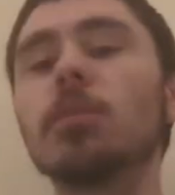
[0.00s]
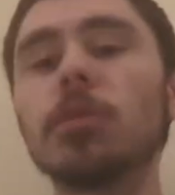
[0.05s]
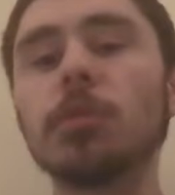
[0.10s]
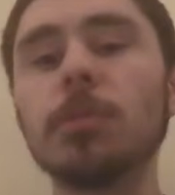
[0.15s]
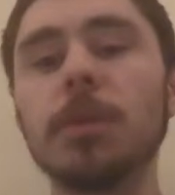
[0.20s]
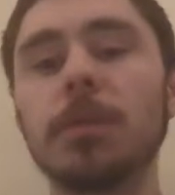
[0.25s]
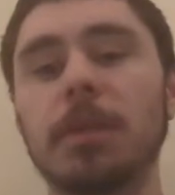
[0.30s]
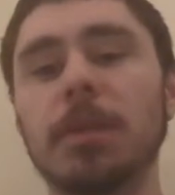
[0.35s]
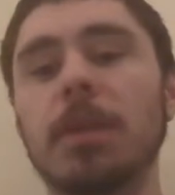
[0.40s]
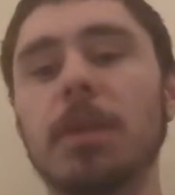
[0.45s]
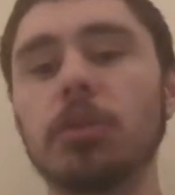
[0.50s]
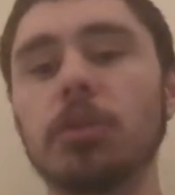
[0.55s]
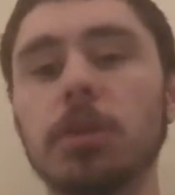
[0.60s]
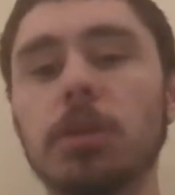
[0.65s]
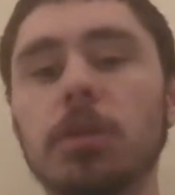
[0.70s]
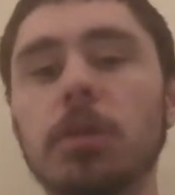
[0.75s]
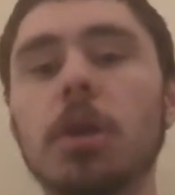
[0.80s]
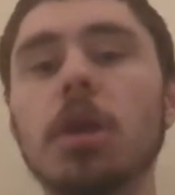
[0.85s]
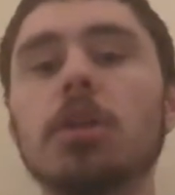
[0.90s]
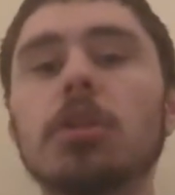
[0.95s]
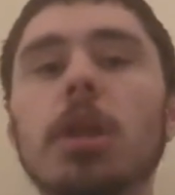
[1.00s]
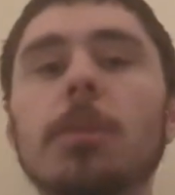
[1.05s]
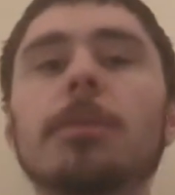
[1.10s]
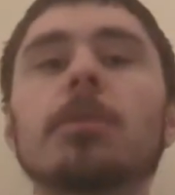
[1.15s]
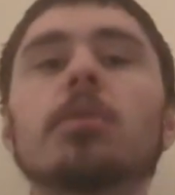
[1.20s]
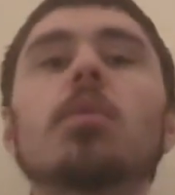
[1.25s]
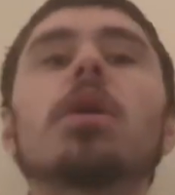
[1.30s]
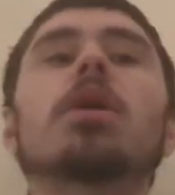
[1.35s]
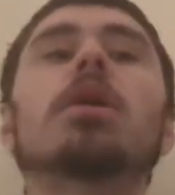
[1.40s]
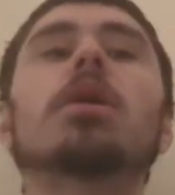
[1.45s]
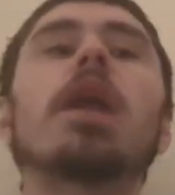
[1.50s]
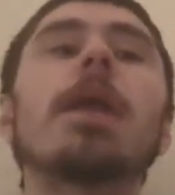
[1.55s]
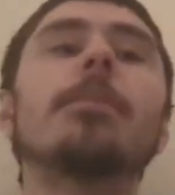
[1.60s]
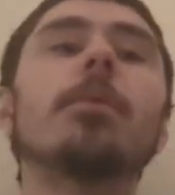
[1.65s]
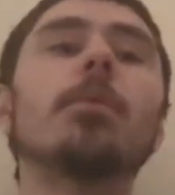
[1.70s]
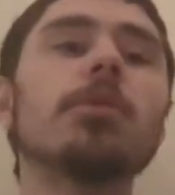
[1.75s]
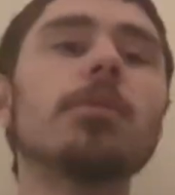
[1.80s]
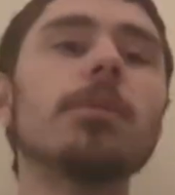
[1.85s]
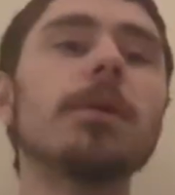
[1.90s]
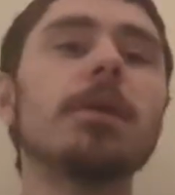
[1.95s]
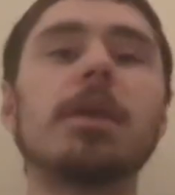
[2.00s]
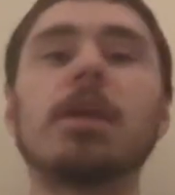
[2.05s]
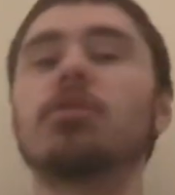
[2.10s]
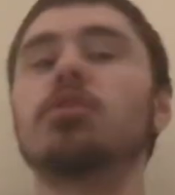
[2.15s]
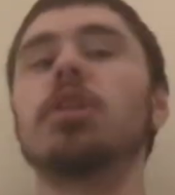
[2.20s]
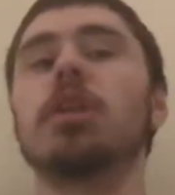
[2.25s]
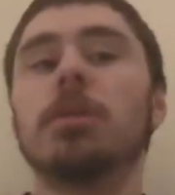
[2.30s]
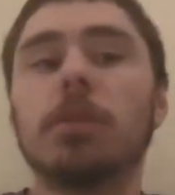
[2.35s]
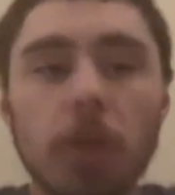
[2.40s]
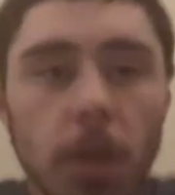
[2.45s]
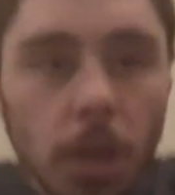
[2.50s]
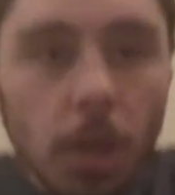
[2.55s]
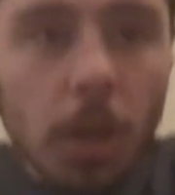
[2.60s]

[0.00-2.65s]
Did I bring the wrong cable with me? Yes, you did. Because they didn't know.